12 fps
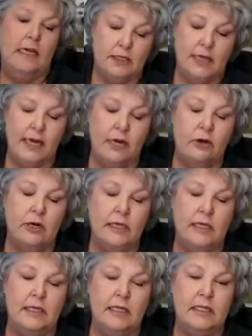I started
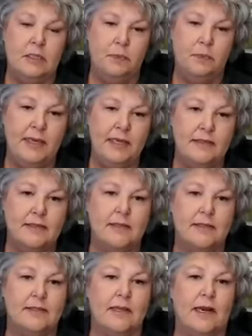layering in these
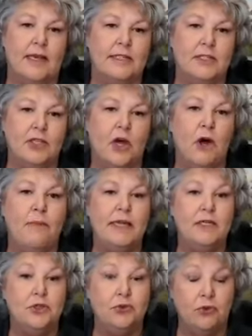pieces that I saw my
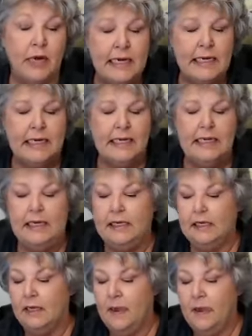
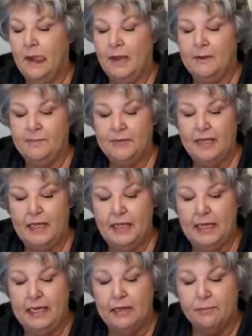training
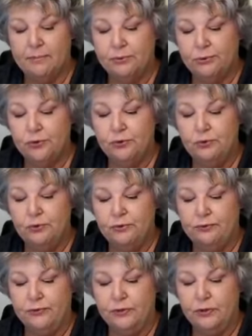
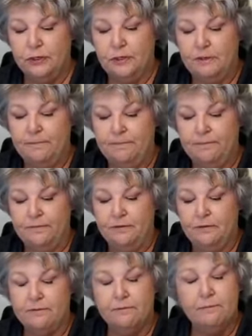improve,
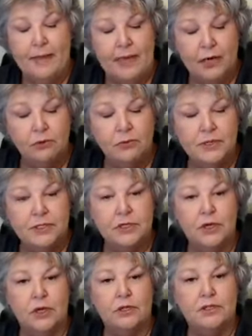better
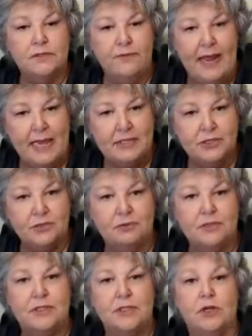results, faster
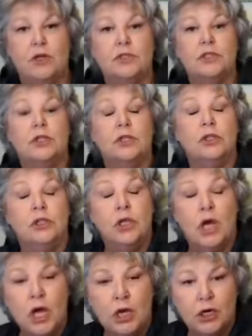results,
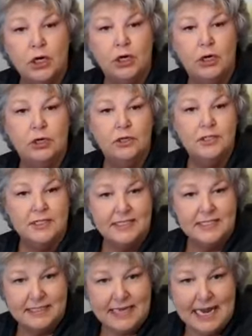longer
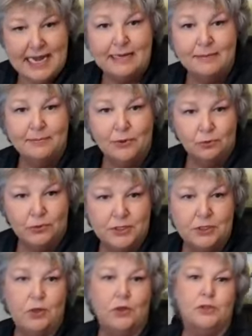sustainable
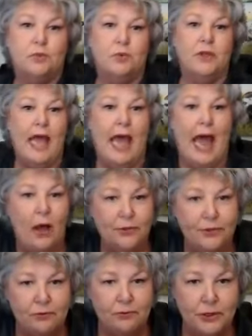results,
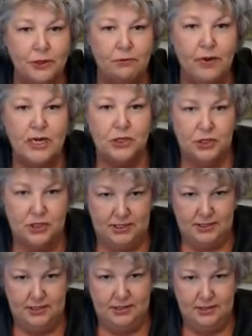without the
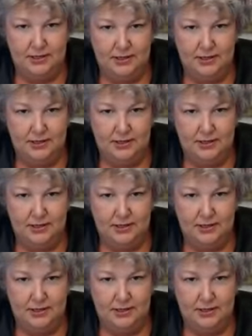regression